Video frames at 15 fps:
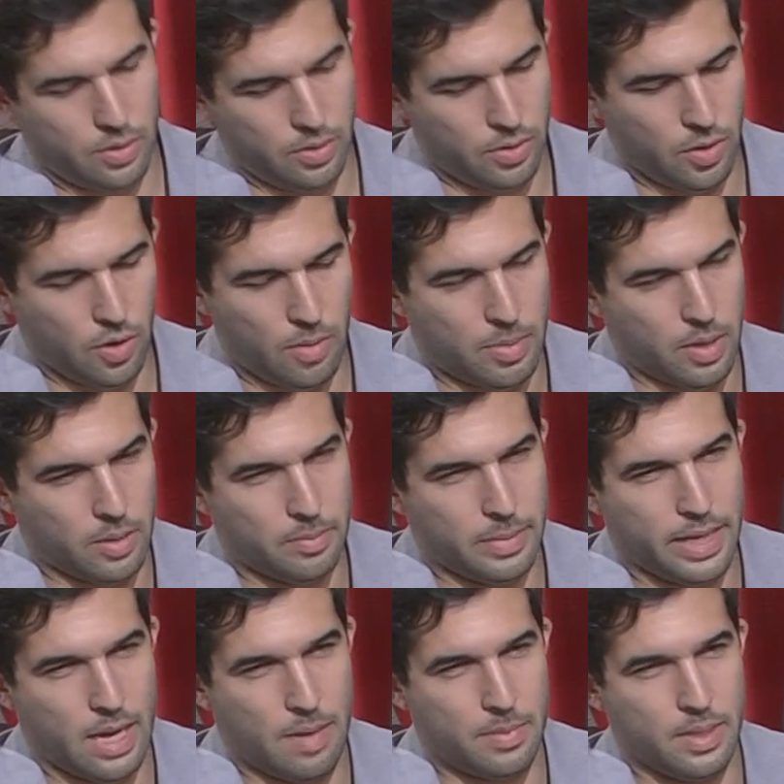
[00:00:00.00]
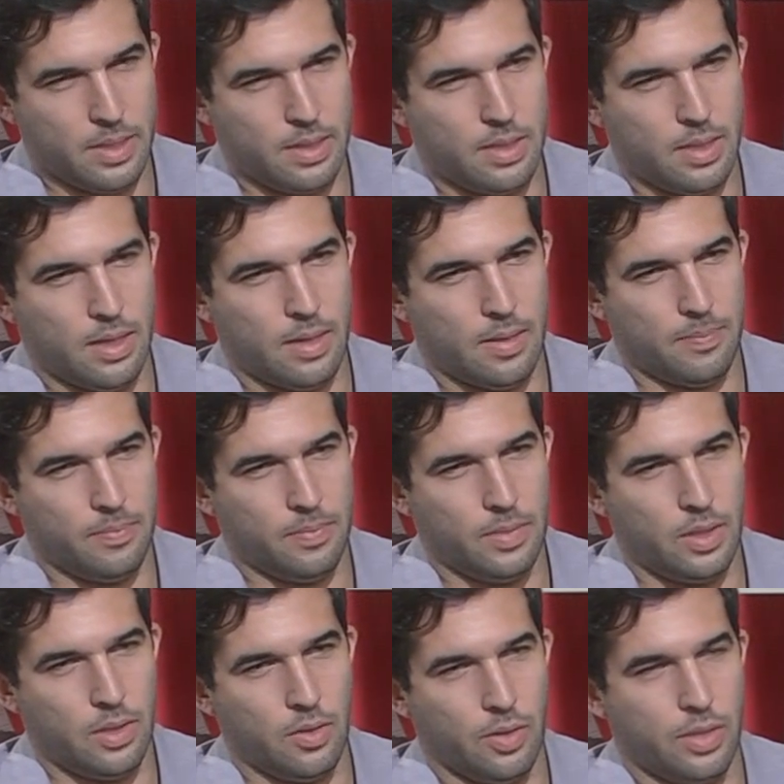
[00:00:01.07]
know about Miami is,
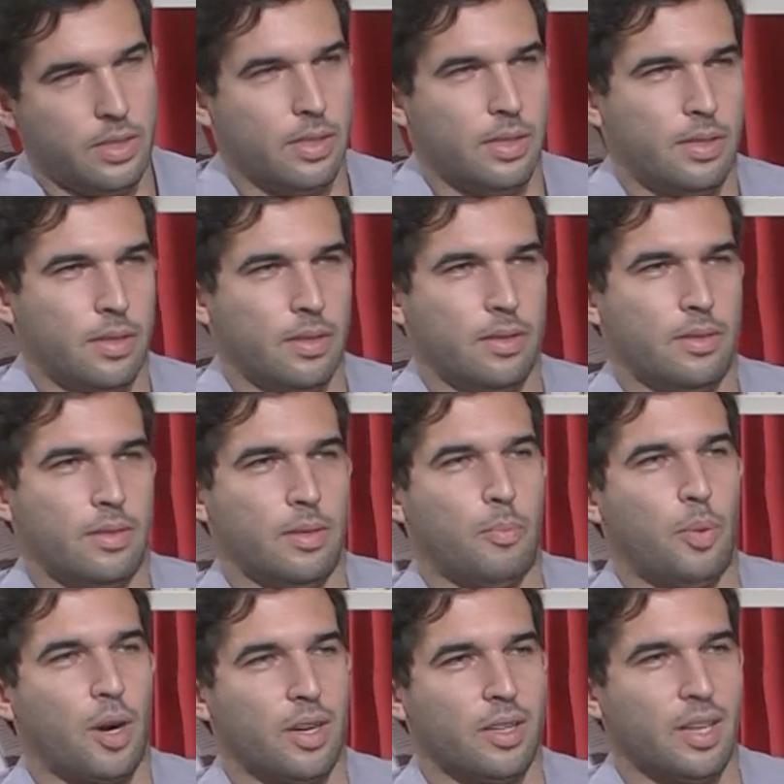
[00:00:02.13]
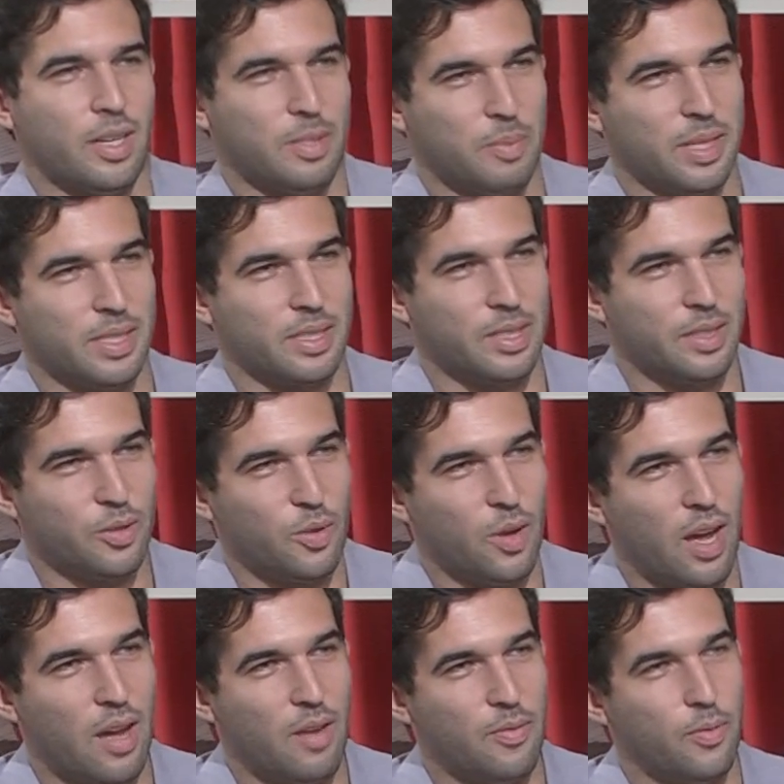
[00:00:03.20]
it's a paradise basically. You
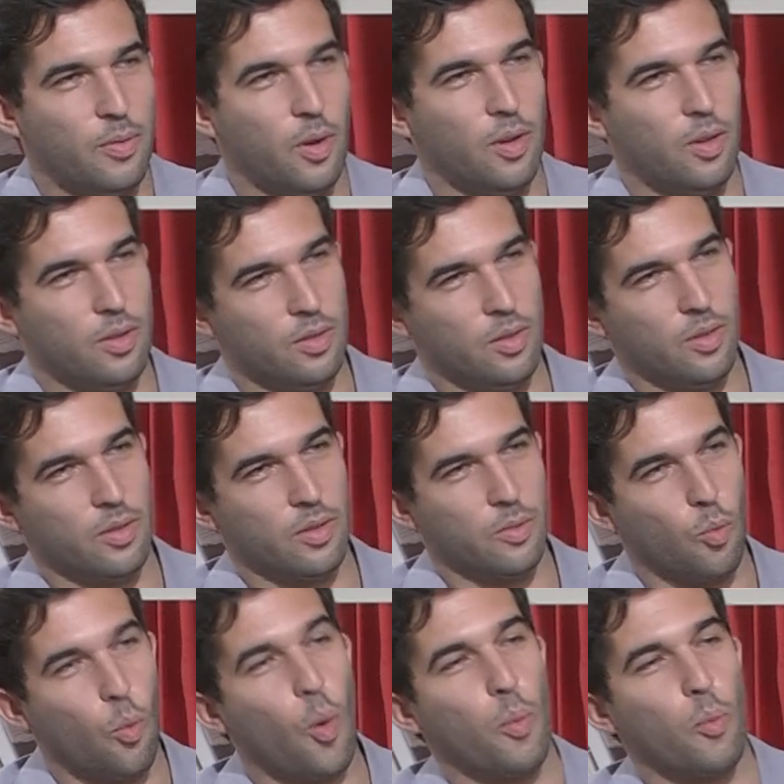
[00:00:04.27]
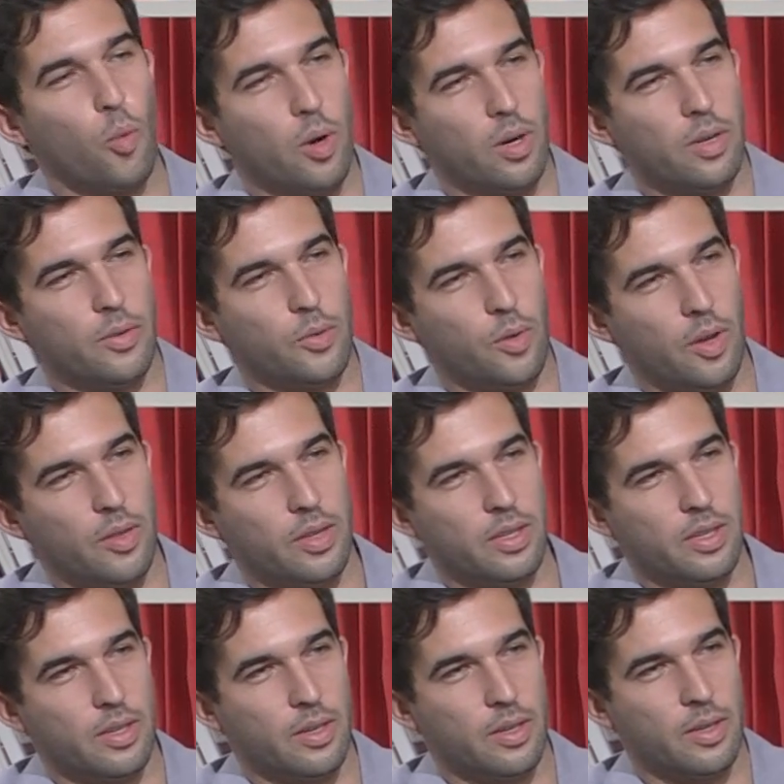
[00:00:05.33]
have warm weather throughout the
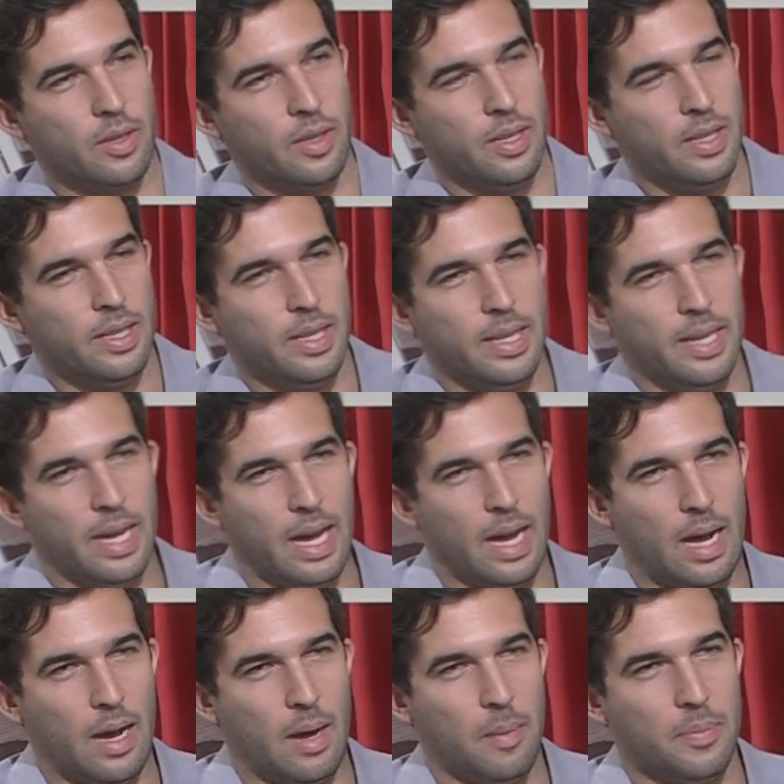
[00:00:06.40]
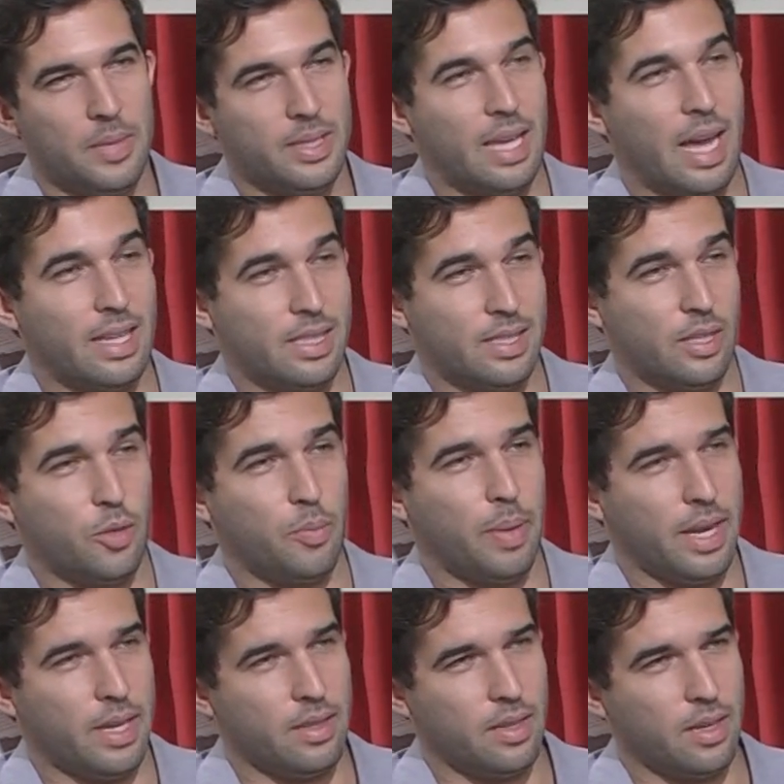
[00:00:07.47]
year. The taxes that you
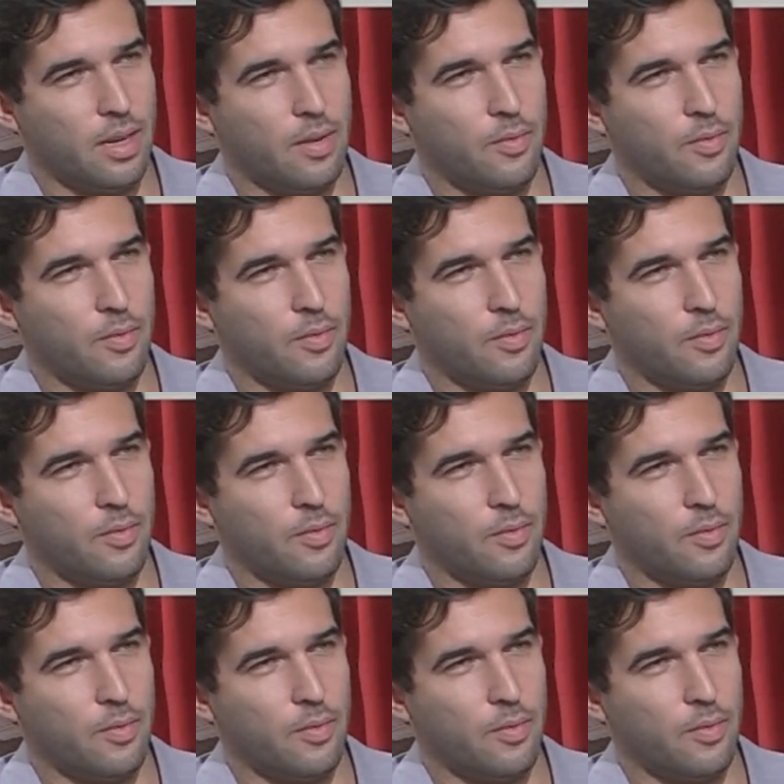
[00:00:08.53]
pay there are